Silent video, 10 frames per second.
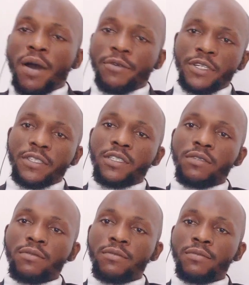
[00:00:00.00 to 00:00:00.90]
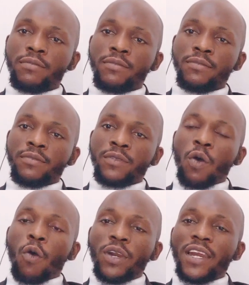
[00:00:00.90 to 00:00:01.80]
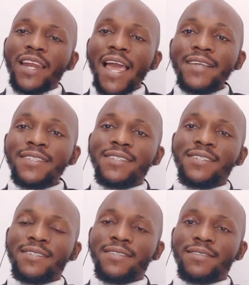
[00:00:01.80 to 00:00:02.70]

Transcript: marriage. Unless